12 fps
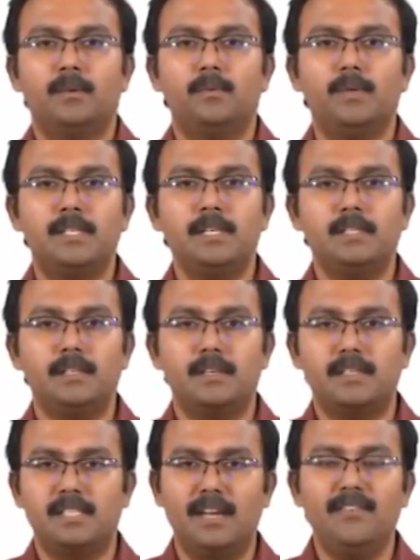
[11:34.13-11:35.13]
which is
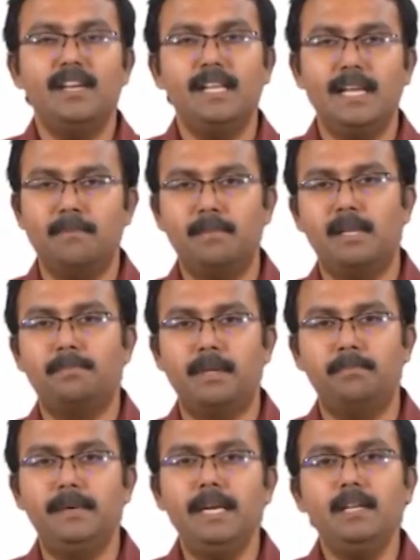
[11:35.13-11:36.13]
70 ml
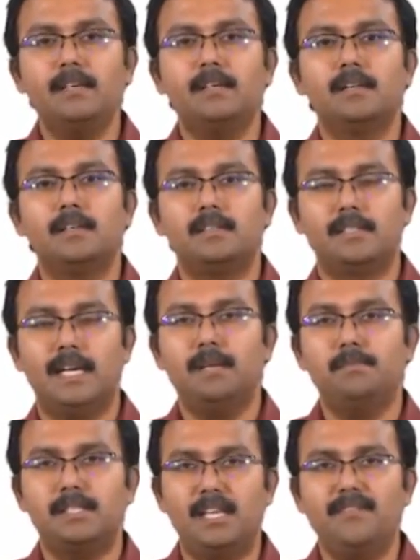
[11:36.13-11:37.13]
per beat
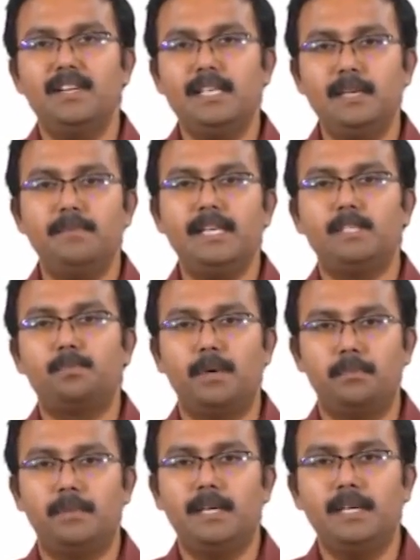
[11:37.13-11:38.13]
times 70 beats
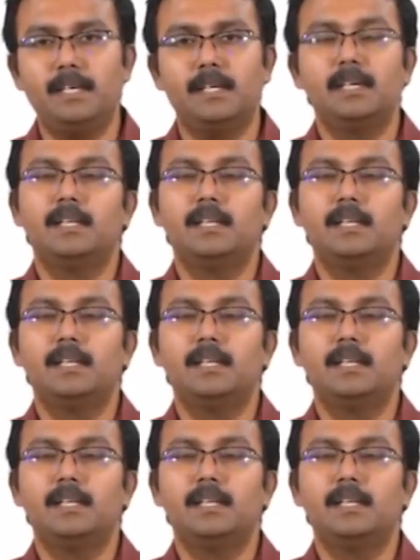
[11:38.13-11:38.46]
per minute